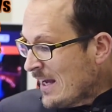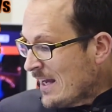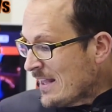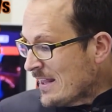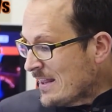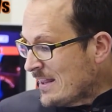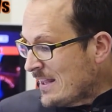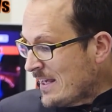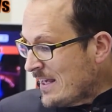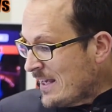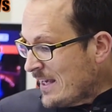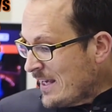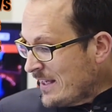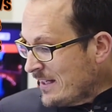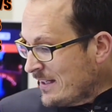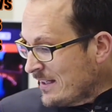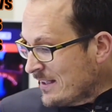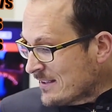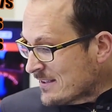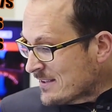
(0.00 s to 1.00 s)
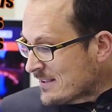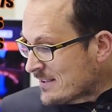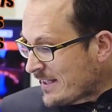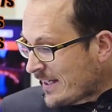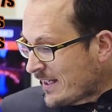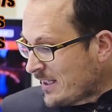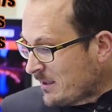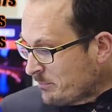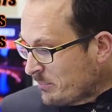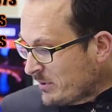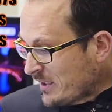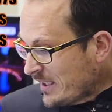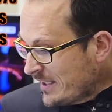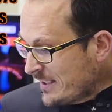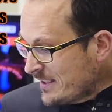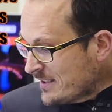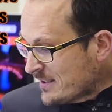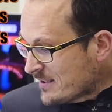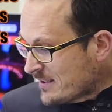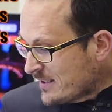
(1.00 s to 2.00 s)
Then second
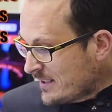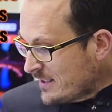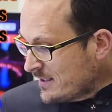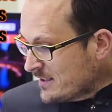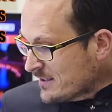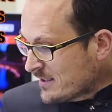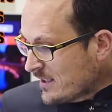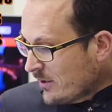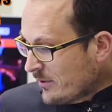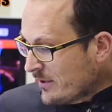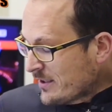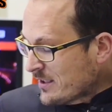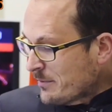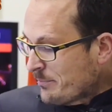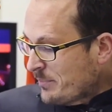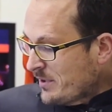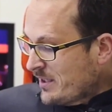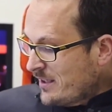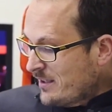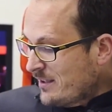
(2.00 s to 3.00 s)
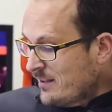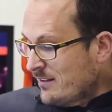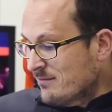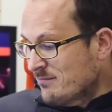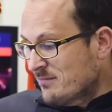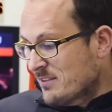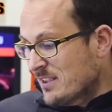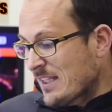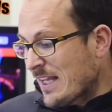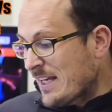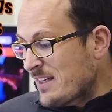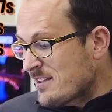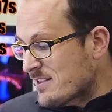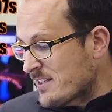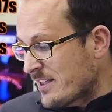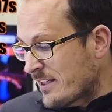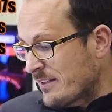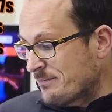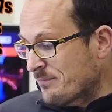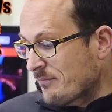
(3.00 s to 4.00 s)
place is going to be the
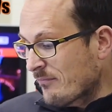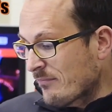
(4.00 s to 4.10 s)
LaCie.